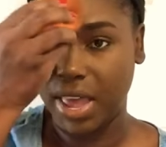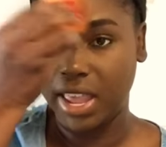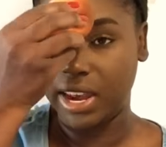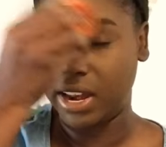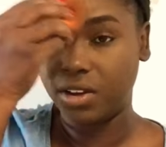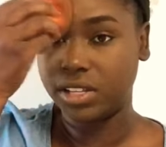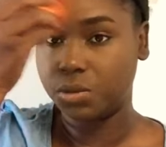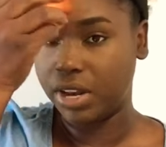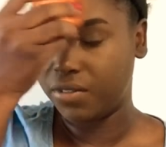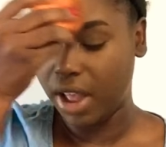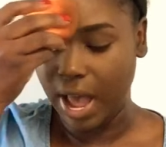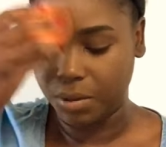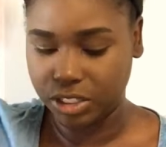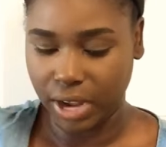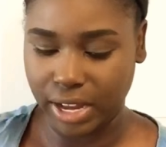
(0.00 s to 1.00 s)
for me because I
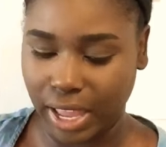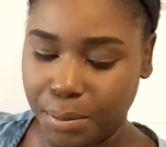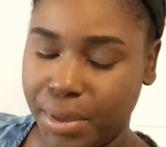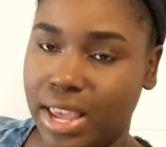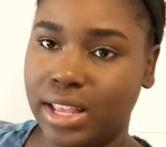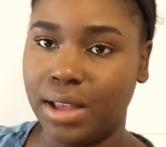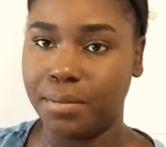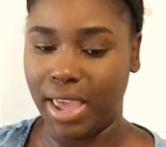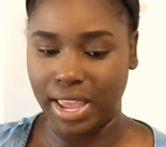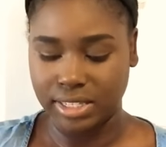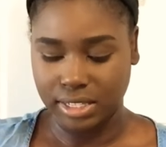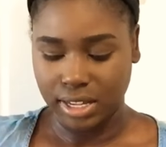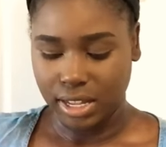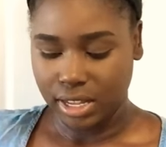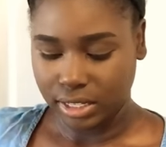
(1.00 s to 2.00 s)
would end up with dry
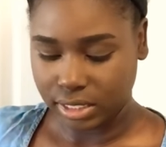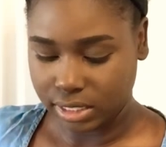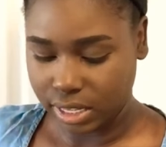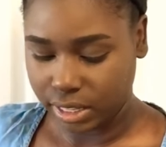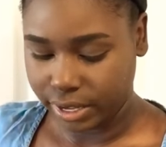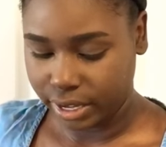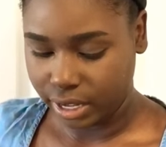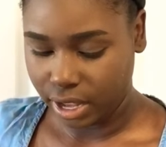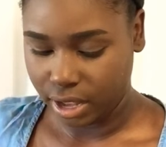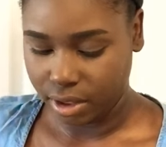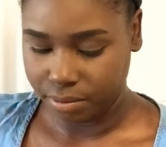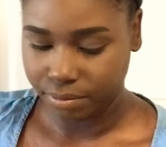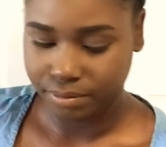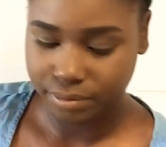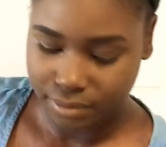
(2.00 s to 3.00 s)
patches
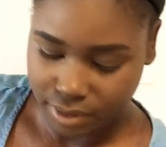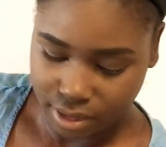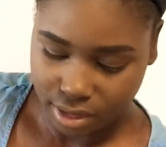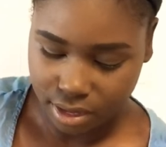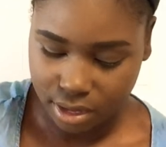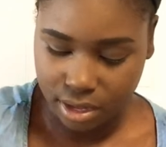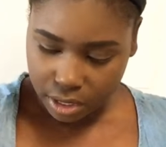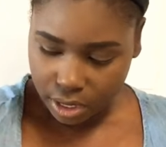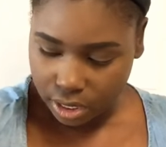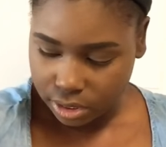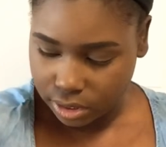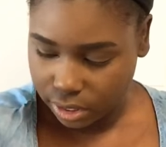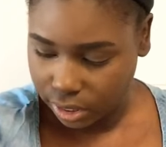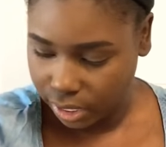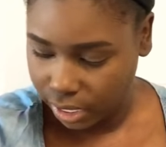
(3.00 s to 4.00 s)
everywhere.
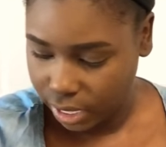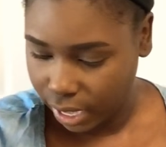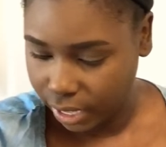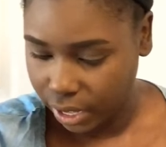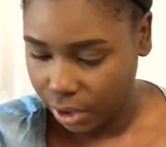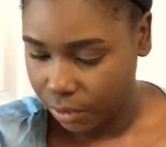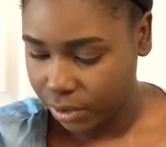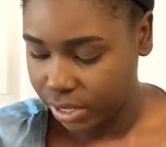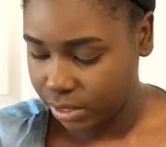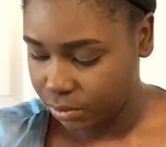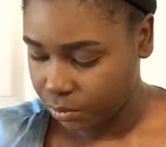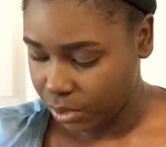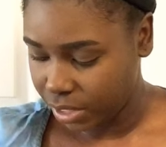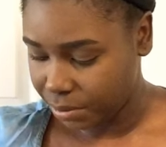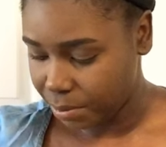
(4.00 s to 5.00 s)
So then I go in
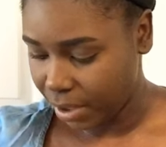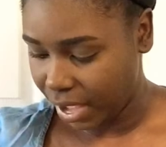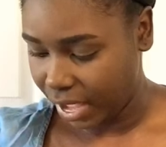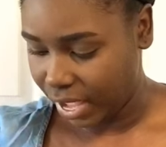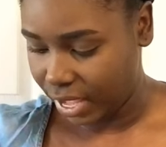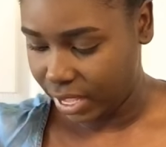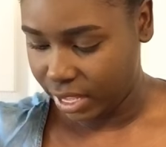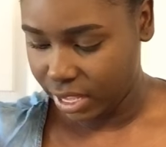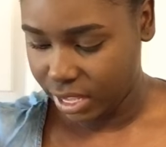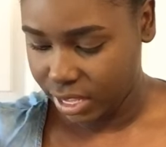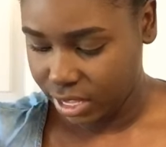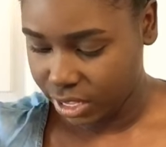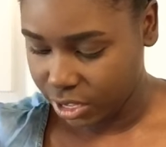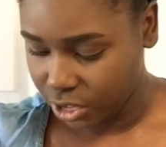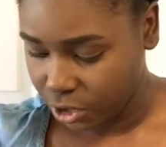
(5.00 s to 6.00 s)
with my
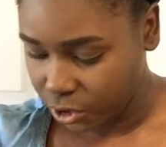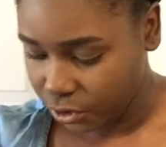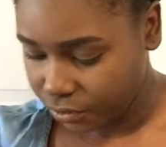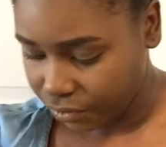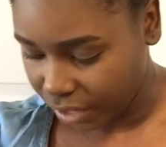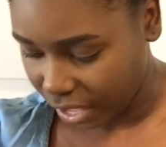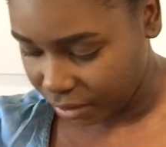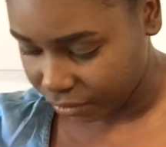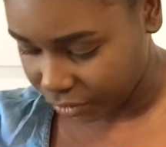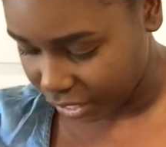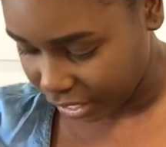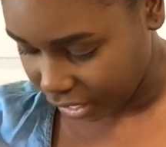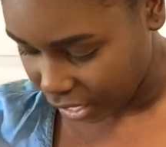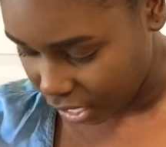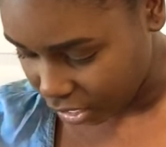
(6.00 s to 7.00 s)
new
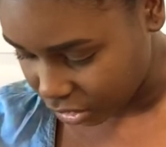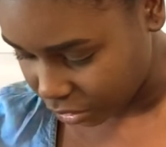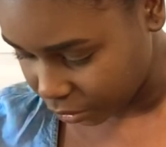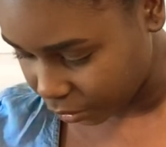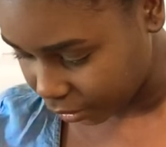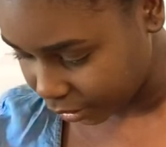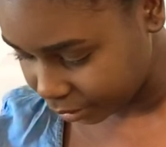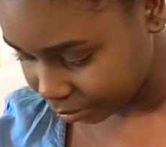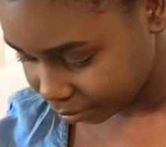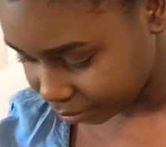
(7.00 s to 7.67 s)
favorite contour,